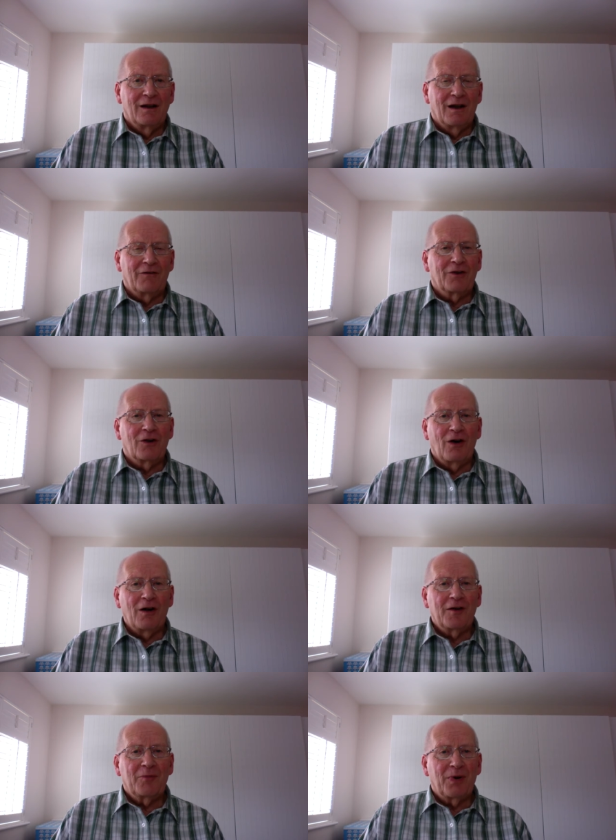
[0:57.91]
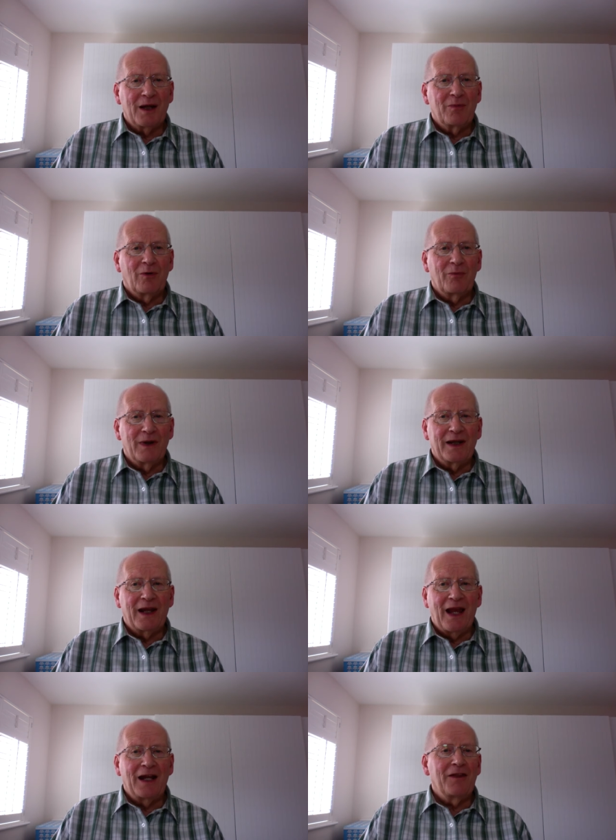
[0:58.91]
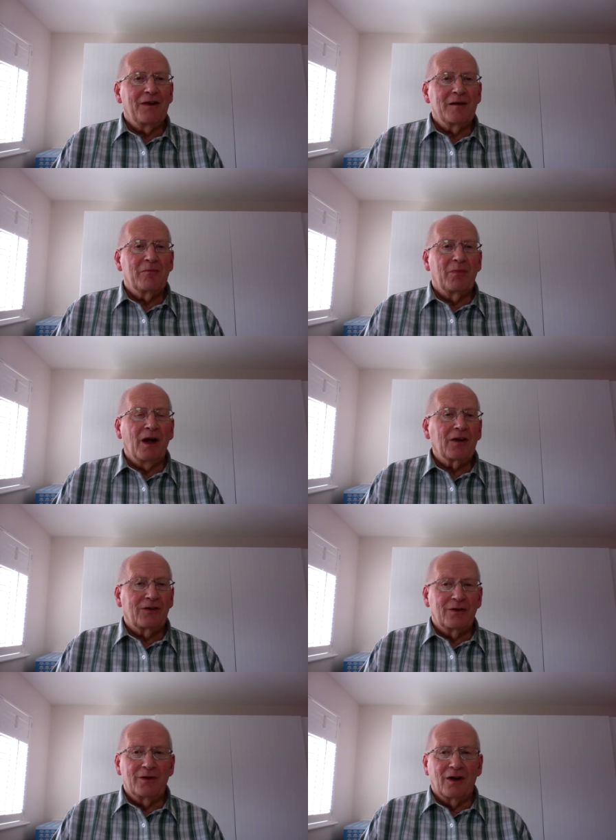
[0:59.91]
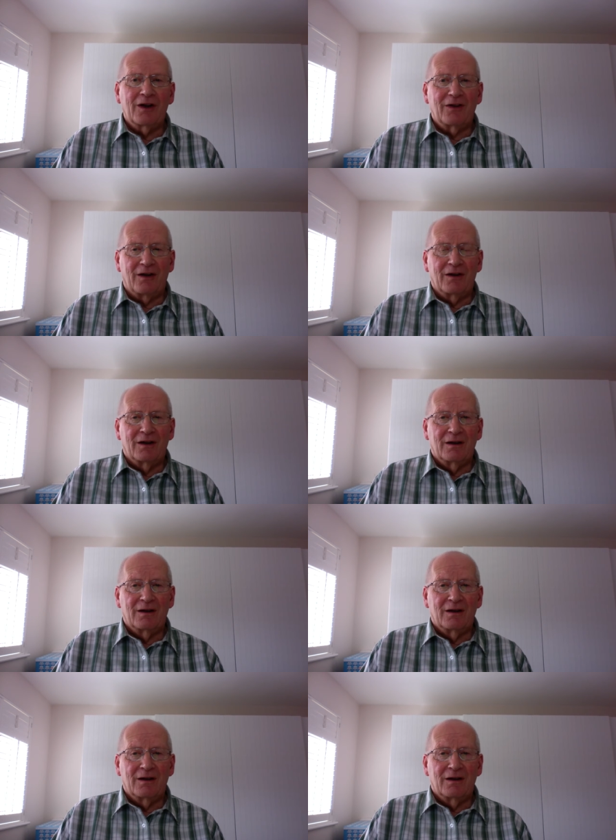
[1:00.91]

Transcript: of God's people being anything but united.